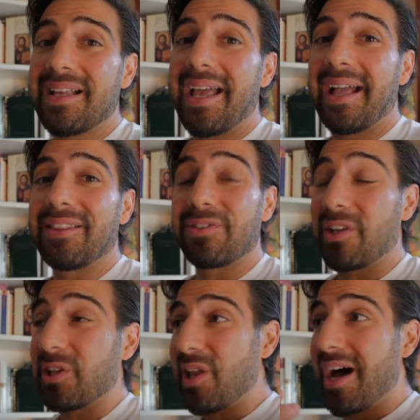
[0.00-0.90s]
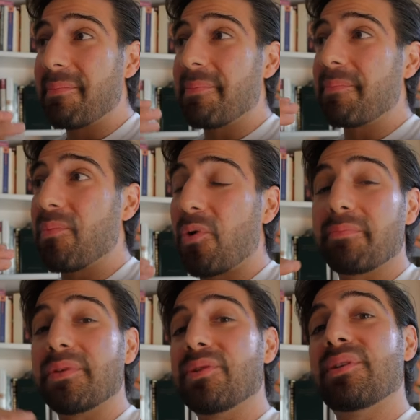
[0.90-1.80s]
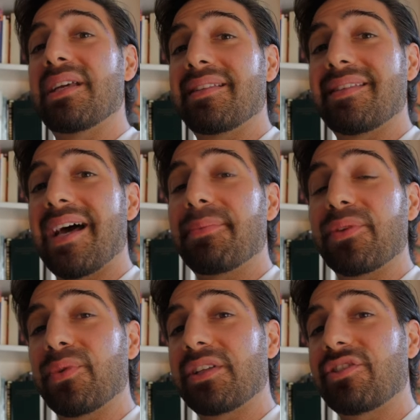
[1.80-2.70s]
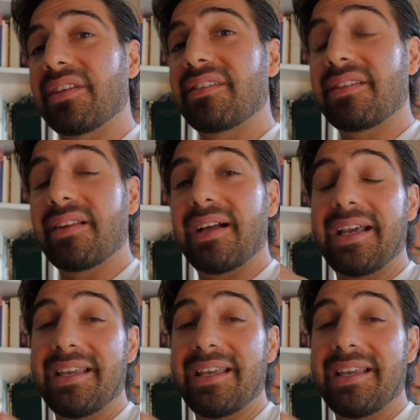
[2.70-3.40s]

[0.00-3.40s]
And there's a lot more beauty and depth and richness uh,